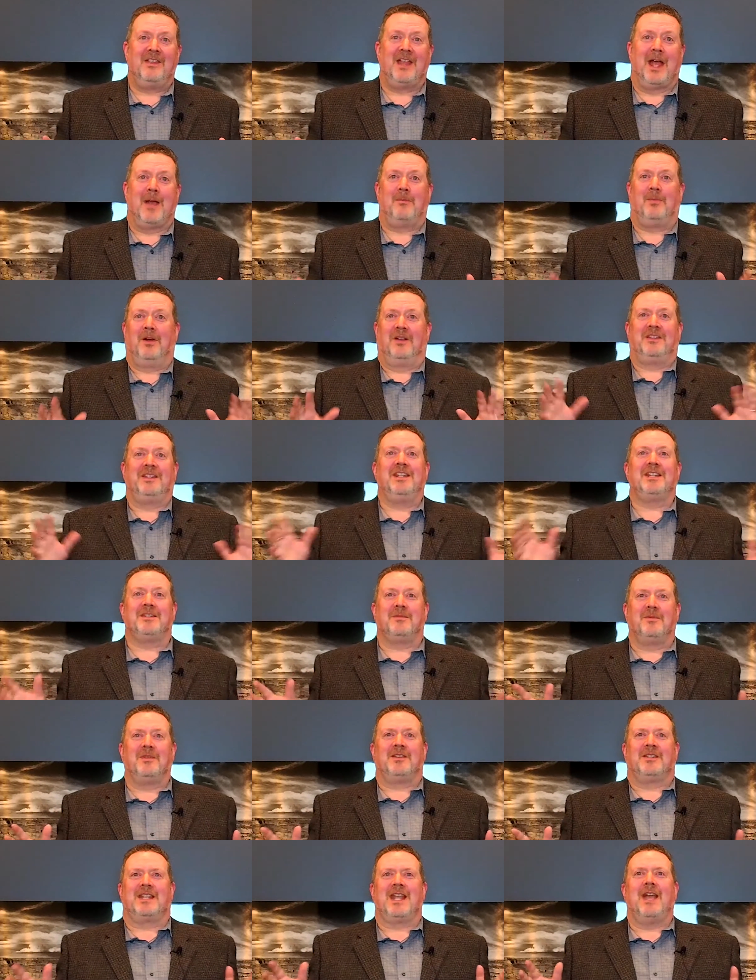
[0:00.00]
that
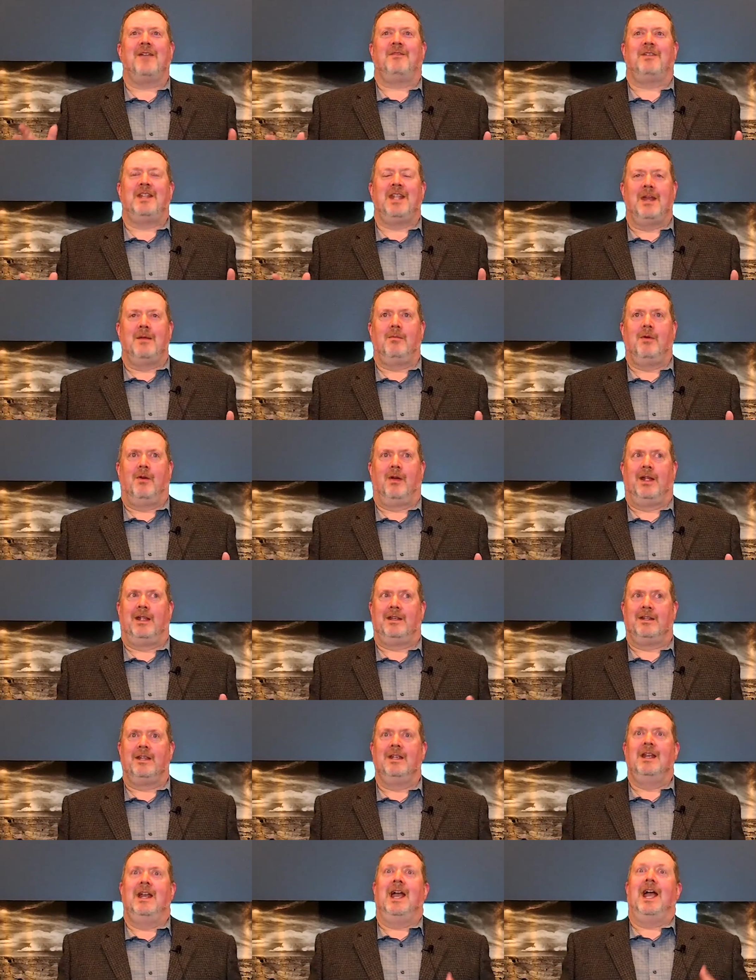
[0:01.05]
participants have in their
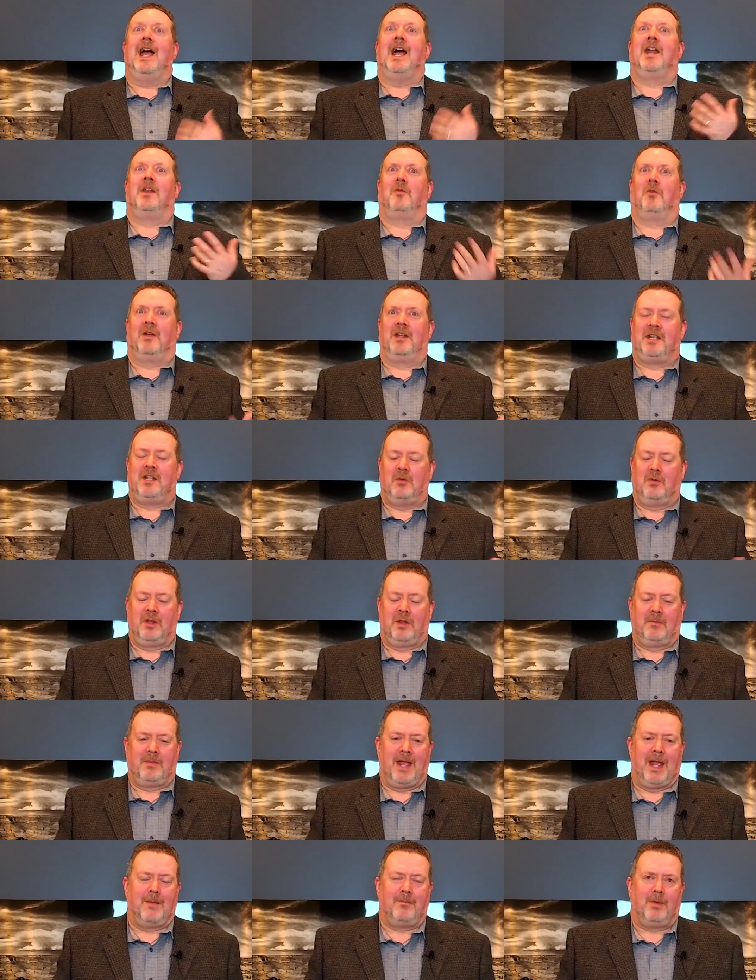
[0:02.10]
mind. How do I deal with
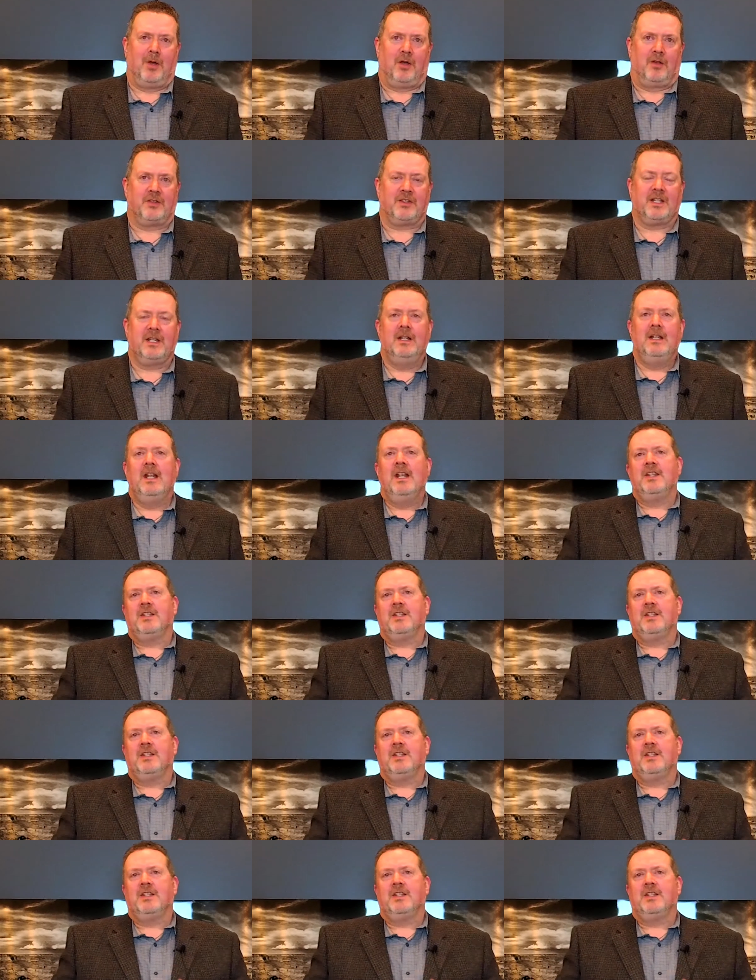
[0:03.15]
a bad boss?